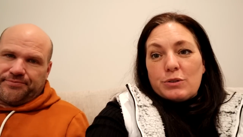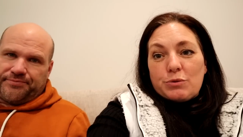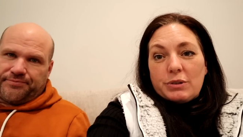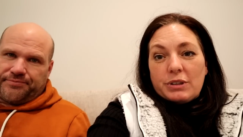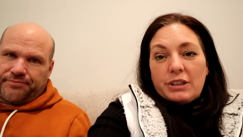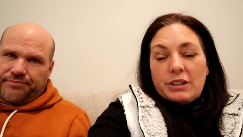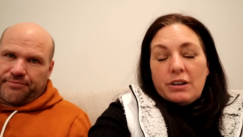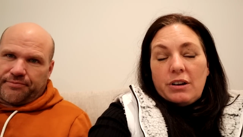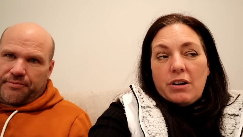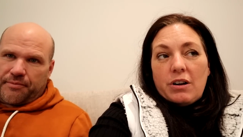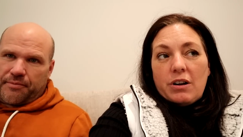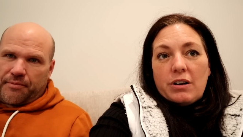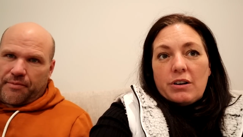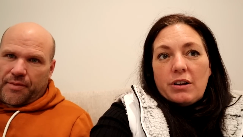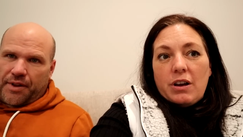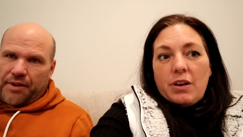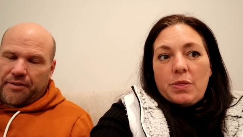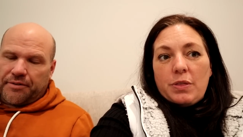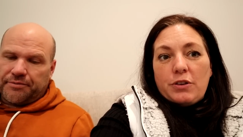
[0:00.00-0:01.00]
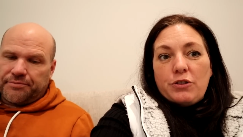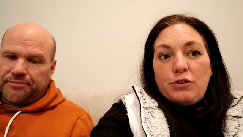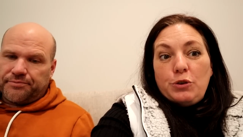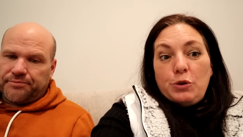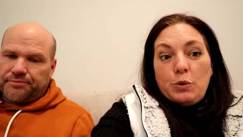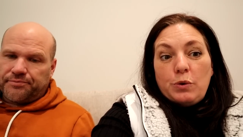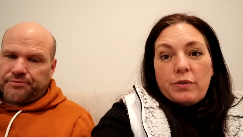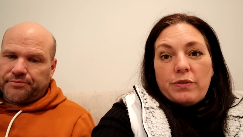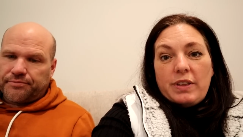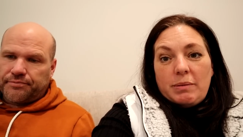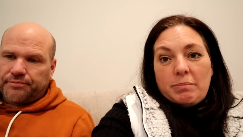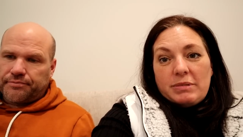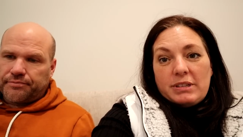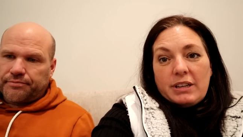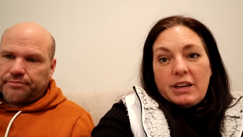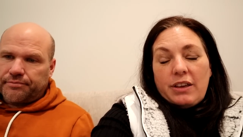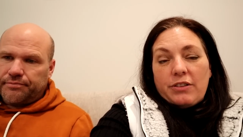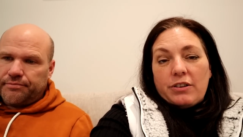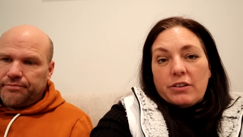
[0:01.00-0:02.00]
Speaker 1: it's really hard on the two of them
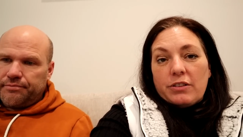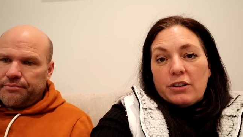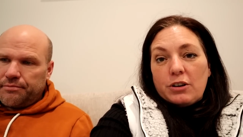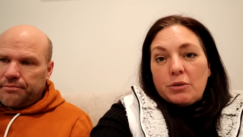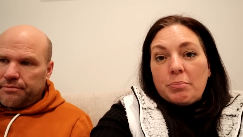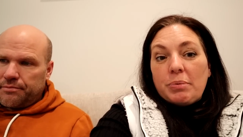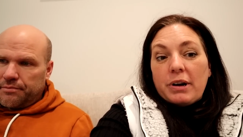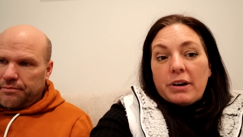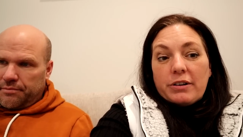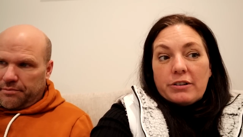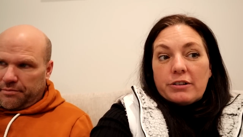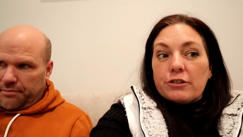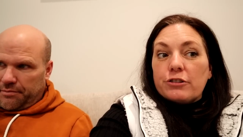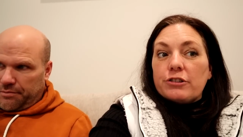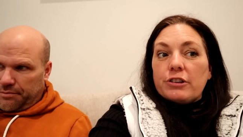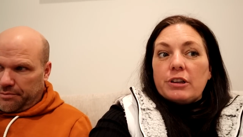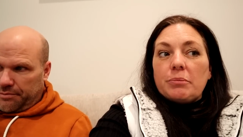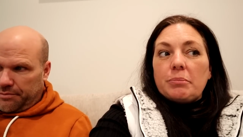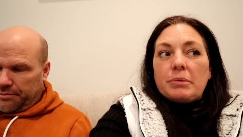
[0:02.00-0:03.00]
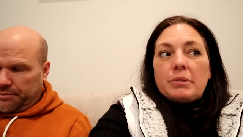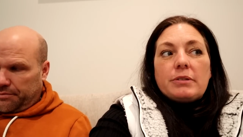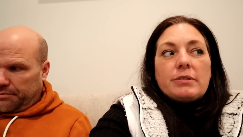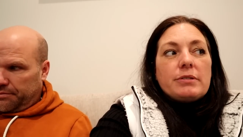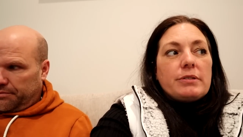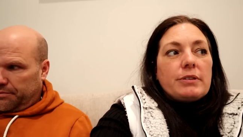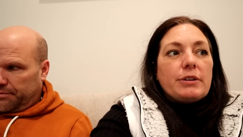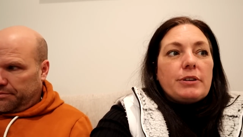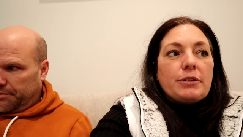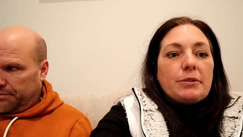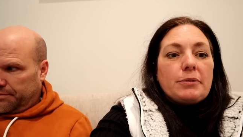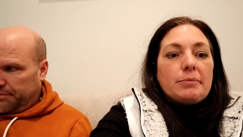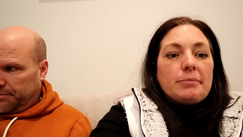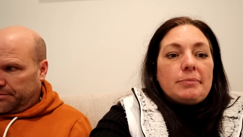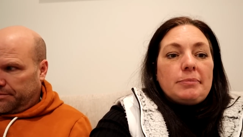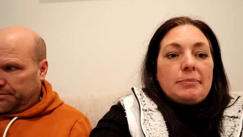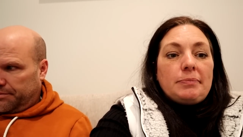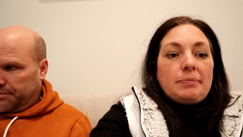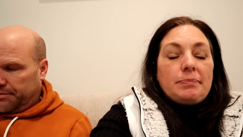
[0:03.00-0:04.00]
together. They're a partnership.
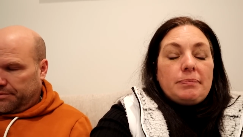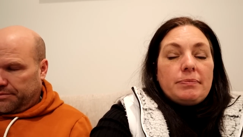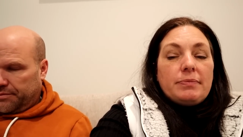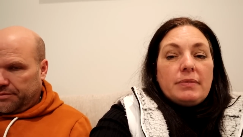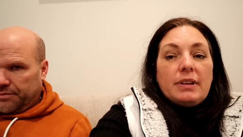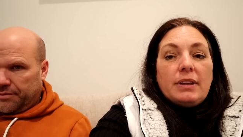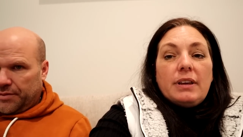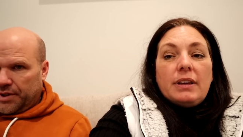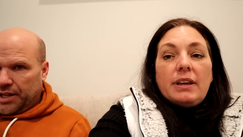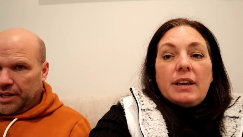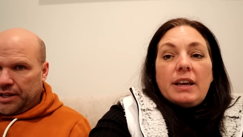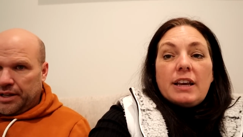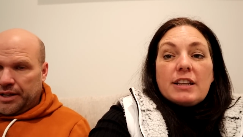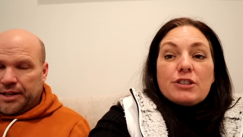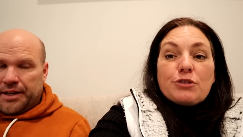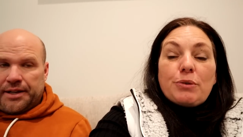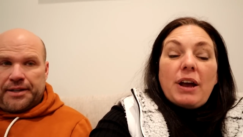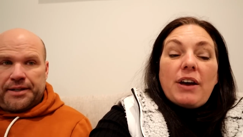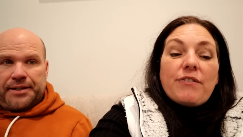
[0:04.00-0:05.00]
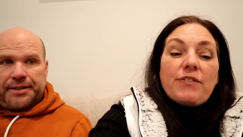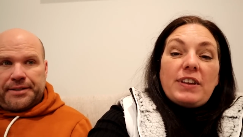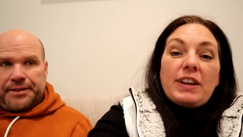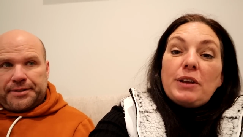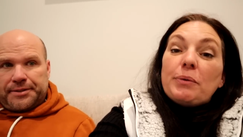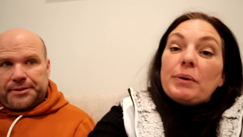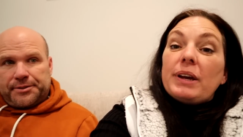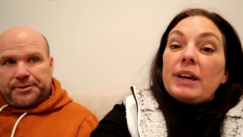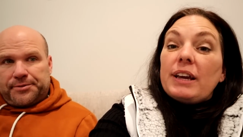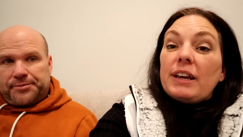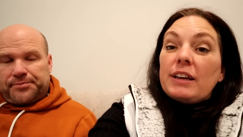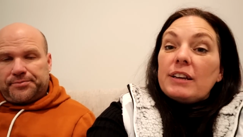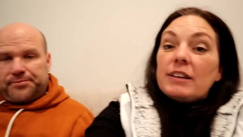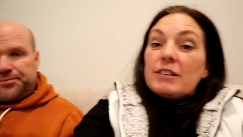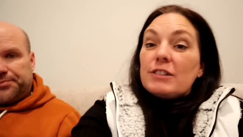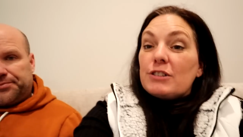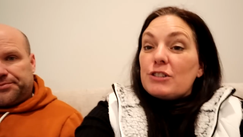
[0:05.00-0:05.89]
So it's rough. Anyway,